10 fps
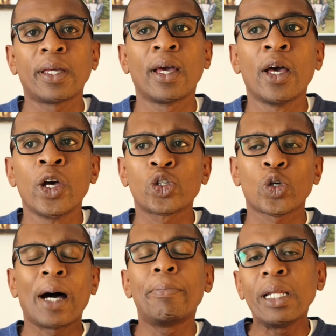So I
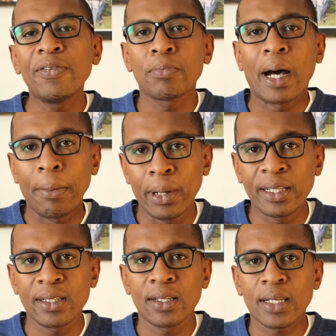believe in my abilities.
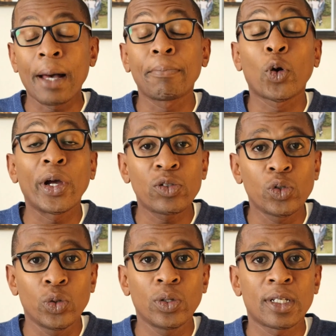I'm going to do
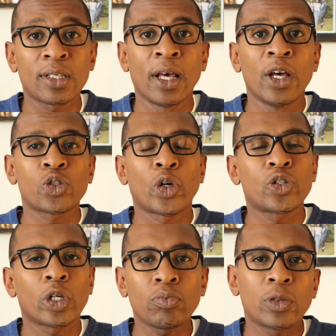this. So he's
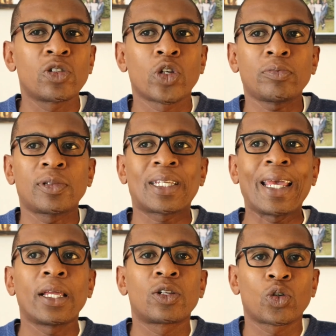not scared.
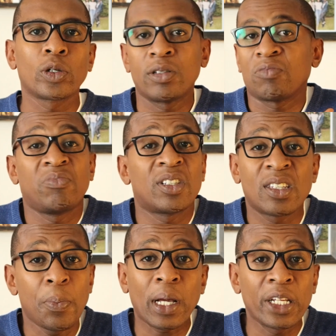So he's a typical
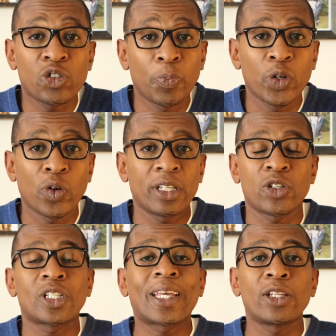entrepreneur. He's not
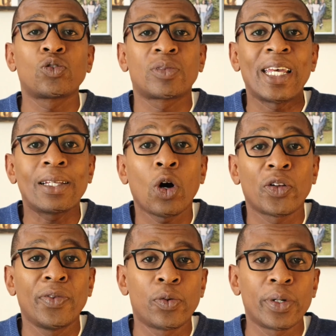scared to take on the
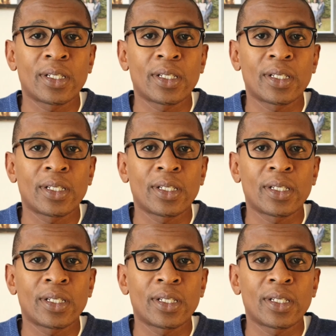risk.